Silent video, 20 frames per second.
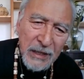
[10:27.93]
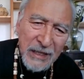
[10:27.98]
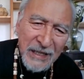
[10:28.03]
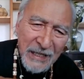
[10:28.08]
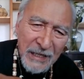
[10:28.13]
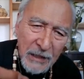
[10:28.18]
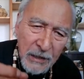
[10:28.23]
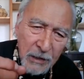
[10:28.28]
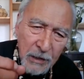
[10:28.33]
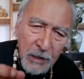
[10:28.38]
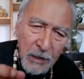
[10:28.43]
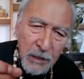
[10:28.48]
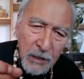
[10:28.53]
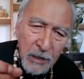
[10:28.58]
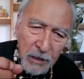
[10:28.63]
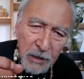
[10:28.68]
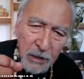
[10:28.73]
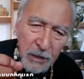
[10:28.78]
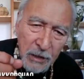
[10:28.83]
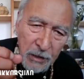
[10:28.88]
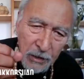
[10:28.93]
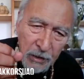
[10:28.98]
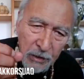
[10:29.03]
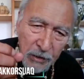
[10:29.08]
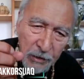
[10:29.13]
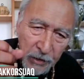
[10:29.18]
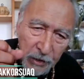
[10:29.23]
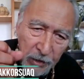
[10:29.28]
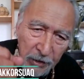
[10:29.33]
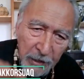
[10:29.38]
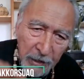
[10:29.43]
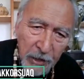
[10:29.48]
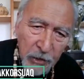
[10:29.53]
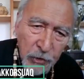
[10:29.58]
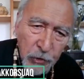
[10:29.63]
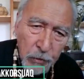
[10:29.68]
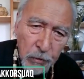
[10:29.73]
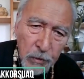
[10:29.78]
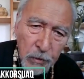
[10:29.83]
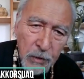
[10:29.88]
need the
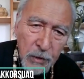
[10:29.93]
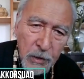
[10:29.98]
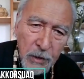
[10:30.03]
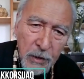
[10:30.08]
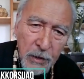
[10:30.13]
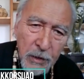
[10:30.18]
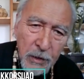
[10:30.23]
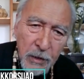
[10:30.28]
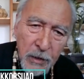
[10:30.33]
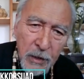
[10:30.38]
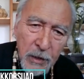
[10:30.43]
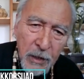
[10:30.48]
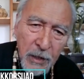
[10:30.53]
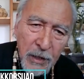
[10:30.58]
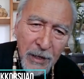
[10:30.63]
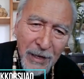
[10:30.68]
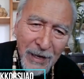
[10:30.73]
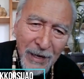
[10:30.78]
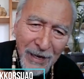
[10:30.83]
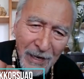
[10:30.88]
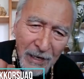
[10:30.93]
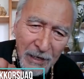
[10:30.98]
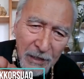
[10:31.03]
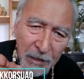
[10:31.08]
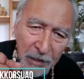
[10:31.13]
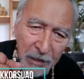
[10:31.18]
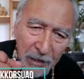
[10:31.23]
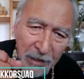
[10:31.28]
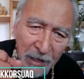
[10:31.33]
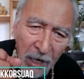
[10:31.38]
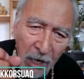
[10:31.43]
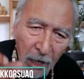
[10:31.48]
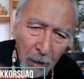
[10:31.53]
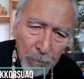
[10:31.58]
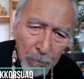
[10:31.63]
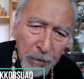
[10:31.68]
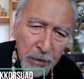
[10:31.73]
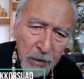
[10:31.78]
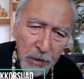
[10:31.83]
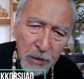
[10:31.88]
nature and the
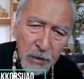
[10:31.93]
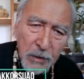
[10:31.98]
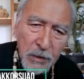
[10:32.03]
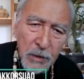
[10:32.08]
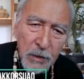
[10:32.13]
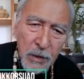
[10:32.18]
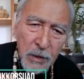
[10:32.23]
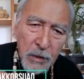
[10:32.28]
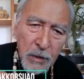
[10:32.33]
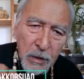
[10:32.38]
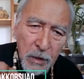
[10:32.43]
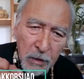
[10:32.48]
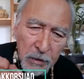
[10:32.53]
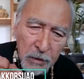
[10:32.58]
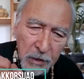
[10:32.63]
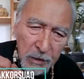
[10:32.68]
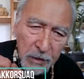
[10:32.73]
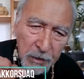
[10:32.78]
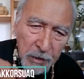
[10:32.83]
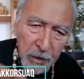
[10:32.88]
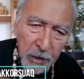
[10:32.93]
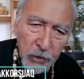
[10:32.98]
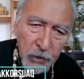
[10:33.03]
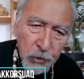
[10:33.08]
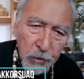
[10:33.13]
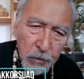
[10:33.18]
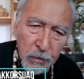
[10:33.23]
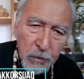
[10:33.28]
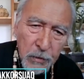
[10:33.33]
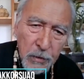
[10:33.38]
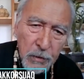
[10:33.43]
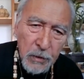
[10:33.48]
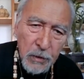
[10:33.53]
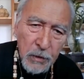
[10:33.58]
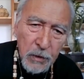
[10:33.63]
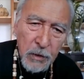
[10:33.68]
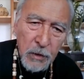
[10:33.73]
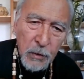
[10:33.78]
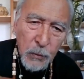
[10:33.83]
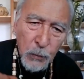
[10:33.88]
inhabitants of that nature,
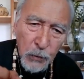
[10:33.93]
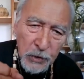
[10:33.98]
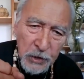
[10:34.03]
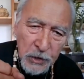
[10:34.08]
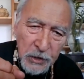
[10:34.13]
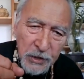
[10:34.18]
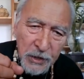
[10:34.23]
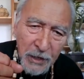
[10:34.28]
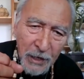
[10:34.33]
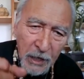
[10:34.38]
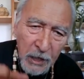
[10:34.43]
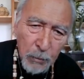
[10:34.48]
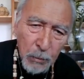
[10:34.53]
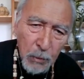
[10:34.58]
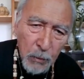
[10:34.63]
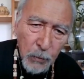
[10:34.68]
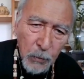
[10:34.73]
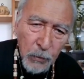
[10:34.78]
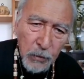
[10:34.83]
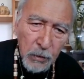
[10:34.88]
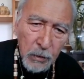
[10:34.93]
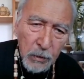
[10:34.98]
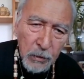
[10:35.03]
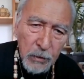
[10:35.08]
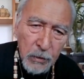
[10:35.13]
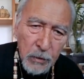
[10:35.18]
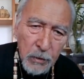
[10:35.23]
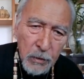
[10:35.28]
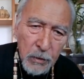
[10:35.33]
which is the animal world.